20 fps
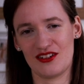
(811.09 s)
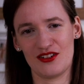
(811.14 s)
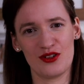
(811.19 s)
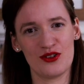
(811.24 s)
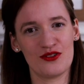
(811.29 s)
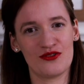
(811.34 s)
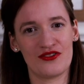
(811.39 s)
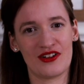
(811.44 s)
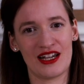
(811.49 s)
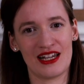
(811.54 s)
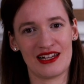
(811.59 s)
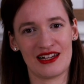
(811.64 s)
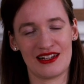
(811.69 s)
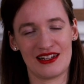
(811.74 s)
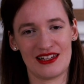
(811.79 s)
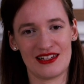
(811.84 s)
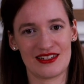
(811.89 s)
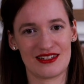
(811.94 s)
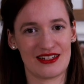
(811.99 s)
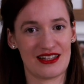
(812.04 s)
A lot of
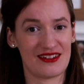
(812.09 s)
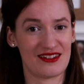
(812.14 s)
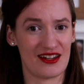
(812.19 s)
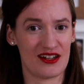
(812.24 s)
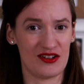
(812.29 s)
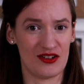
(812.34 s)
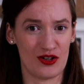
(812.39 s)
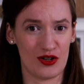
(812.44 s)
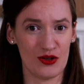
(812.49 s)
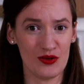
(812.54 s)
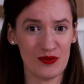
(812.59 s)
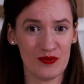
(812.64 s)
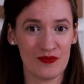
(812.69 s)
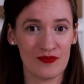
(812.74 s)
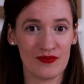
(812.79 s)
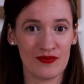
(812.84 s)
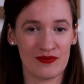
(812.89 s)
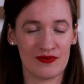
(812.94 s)
violinists that I know